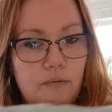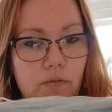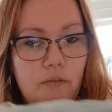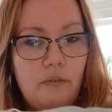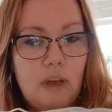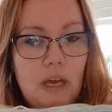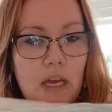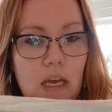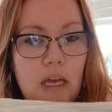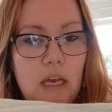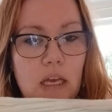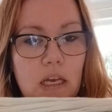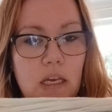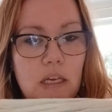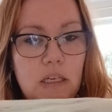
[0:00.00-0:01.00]
and
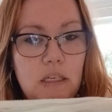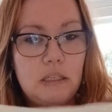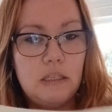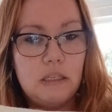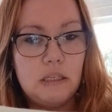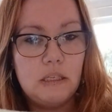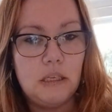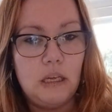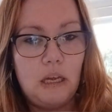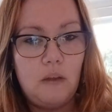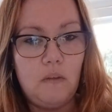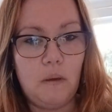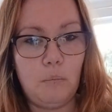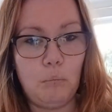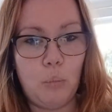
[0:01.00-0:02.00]
fades,
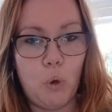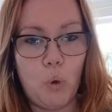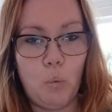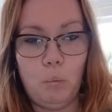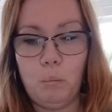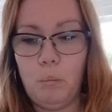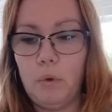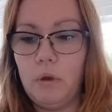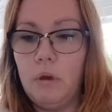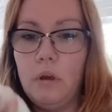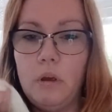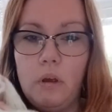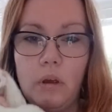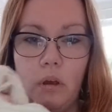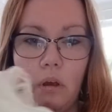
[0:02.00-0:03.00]
and then boom,
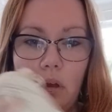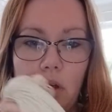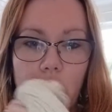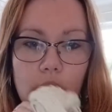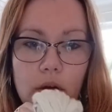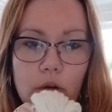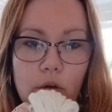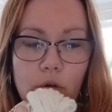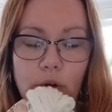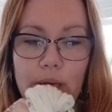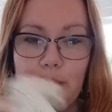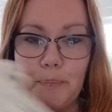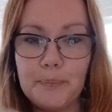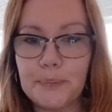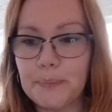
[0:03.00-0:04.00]

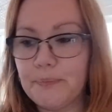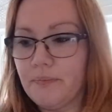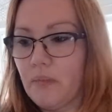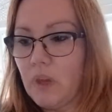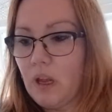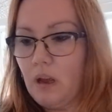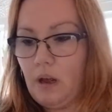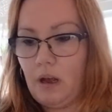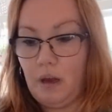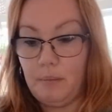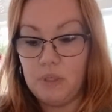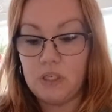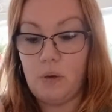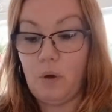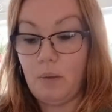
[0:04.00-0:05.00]
cream.
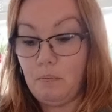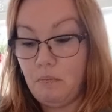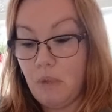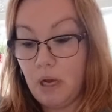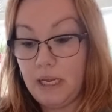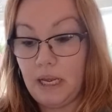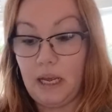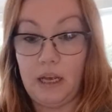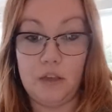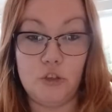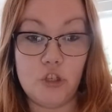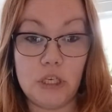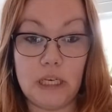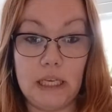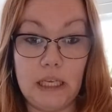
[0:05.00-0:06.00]
So I might
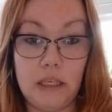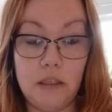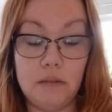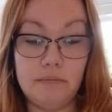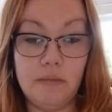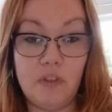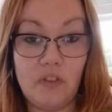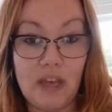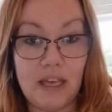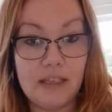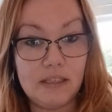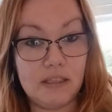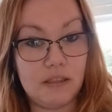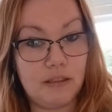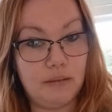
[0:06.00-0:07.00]
actually,
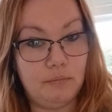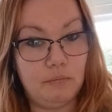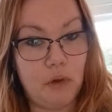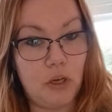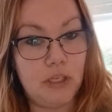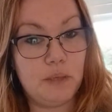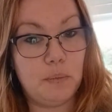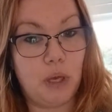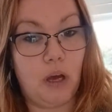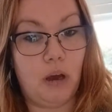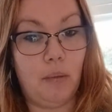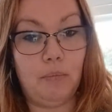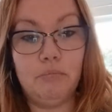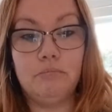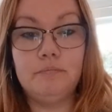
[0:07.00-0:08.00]
this might
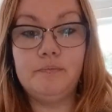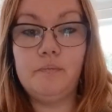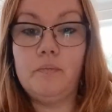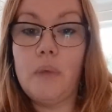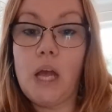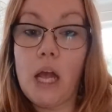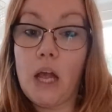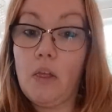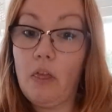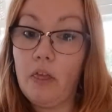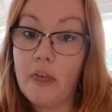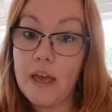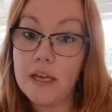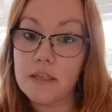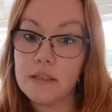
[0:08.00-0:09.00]
become
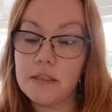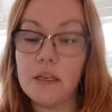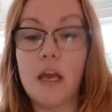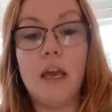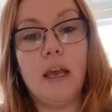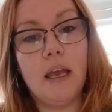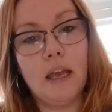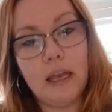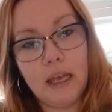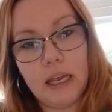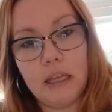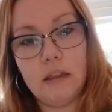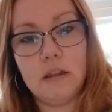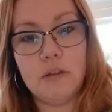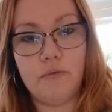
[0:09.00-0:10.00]
this
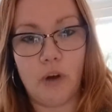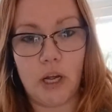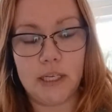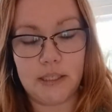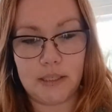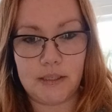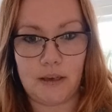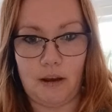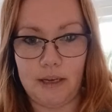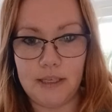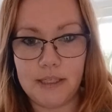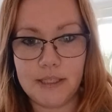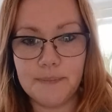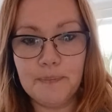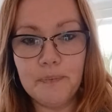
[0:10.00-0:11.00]
in the right
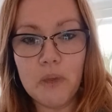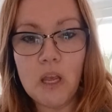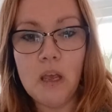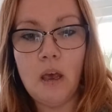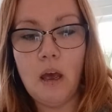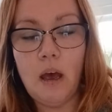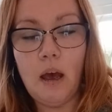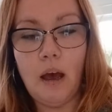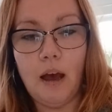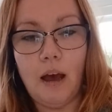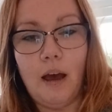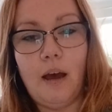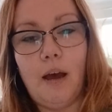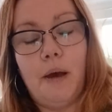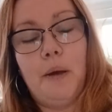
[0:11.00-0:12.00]
size.
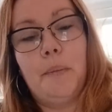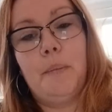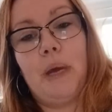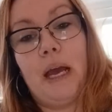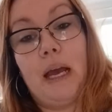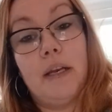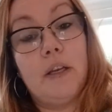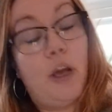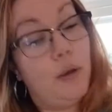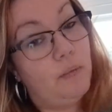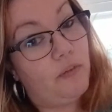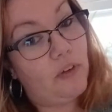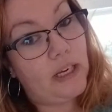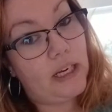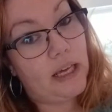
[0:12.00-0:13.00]
And
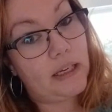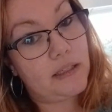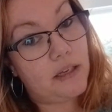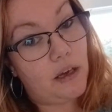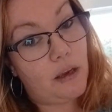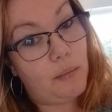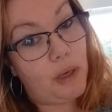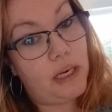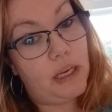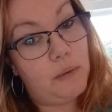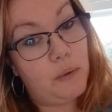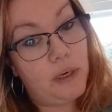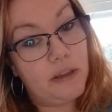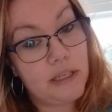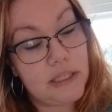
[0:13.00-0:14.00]
hopefully next time I
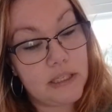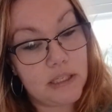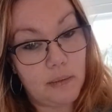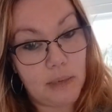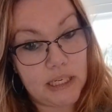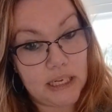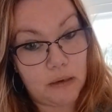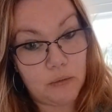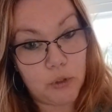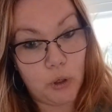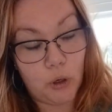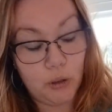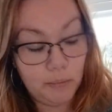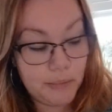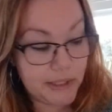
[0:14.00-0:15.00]
knit one of these summer down
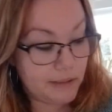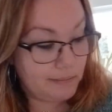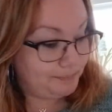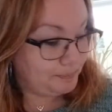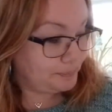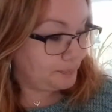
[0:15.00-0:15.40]
tops,